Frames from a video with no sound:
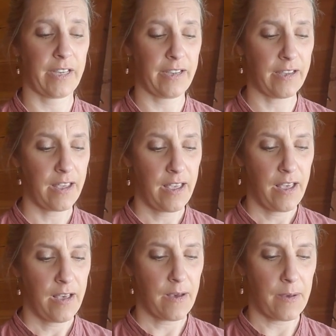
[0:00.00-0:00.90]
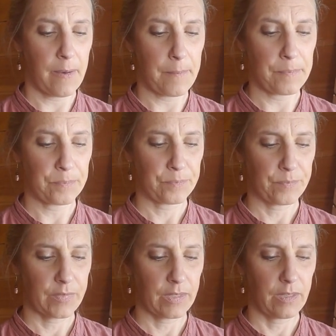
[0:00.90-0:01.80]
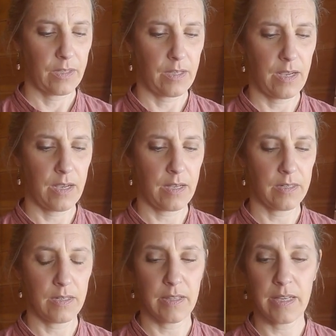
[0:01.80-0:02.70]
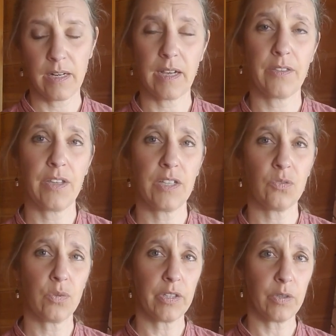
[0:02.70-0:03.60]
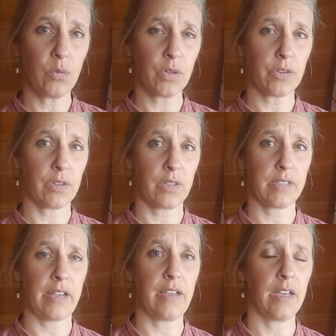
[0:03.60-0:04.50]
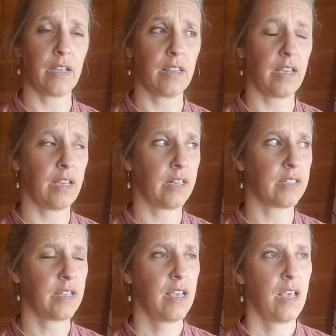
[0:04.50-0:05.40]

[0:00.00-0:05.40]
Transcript: Okay. Um, and then I think it's really worth saying that,